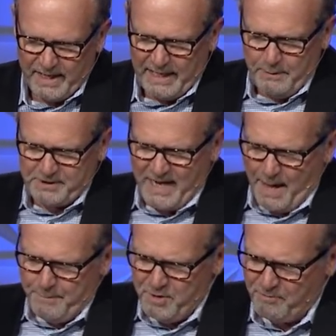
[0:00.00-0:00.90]
He was
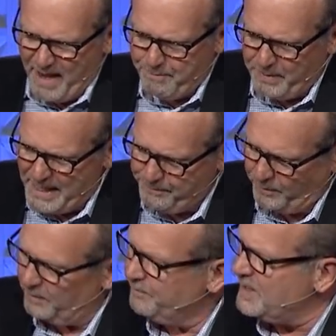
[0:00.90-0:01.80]
not moved by
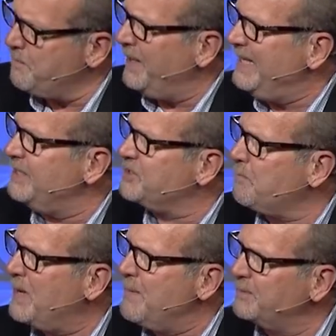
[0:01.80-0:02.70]
people. The opinions
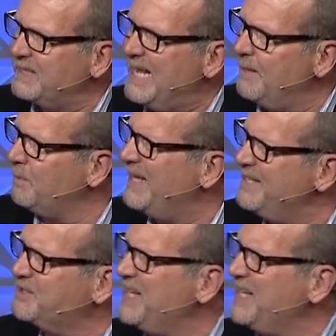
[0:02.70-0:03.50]
of people did not, please